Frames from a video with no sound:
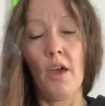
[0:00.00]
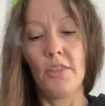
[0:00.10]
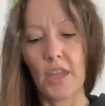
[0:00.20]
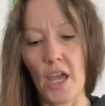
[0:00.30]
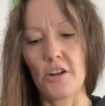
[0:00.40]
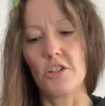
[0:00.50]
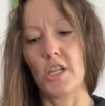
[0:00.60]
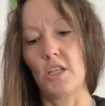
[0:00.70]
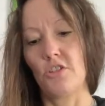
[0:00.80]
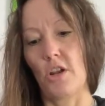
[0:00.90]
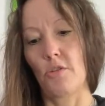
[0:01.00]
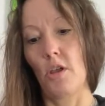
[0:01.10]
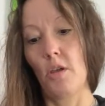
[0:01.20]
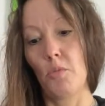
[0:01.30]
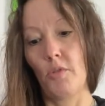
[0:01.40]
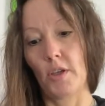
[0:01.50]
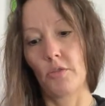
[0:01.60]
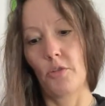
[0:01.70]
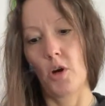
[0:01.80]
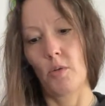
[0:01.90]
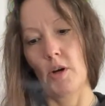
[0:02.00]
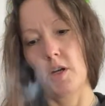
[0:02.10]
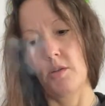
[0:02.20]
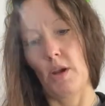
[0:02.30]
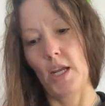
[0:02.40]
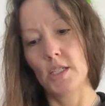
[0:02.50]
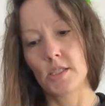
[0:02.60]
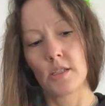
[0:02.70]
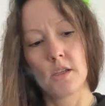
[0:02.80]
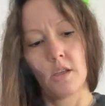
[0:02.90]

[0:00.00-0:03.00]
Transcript: the energy in general moving forward, right?